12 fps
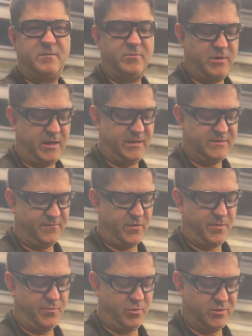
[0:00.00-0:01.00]
Okay, that's
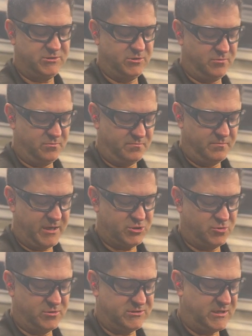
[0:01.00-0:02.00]
very important. So make
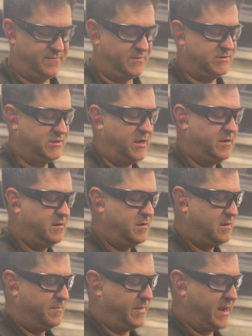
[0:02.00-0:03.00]
sure the safety's on.
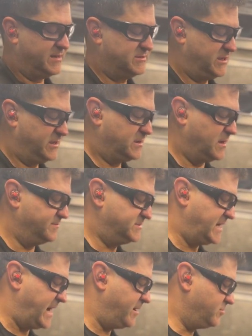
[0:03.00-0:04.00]
Magazine comes
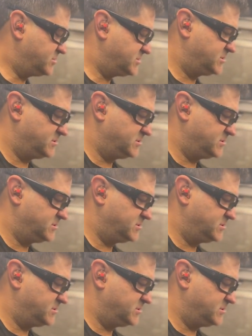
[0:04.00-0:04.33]
out,